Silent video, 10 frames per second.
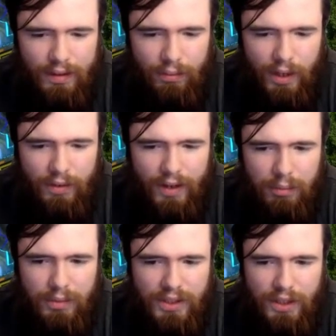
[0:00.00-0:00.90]
Rite of
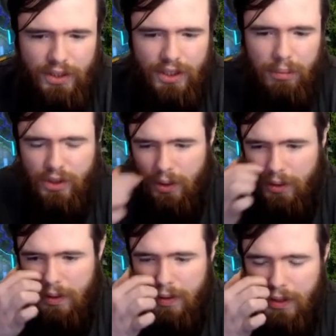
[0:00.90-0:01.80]
Aramesir summons
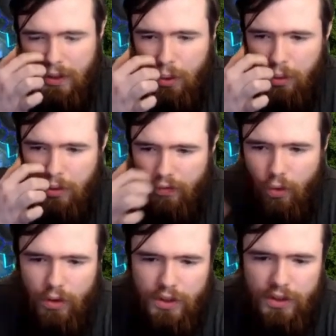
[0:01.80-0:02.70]
out the token, of
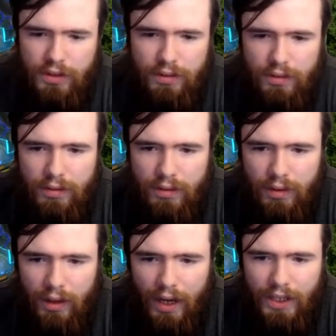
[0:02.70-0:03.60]
course,
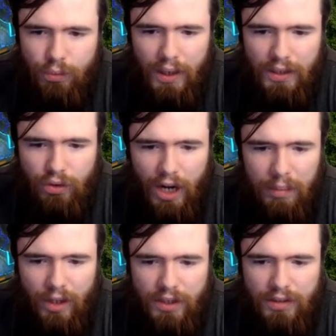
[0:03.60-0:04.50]
as well as
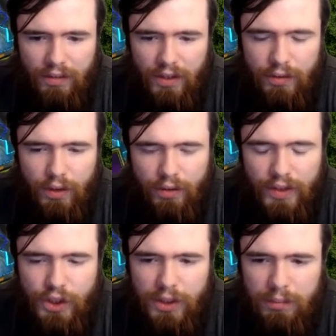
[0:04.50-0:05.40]
grabbing us the Fateful
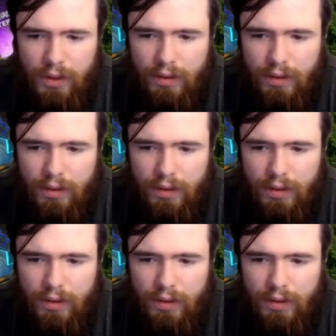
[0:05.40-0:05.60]
Adventure.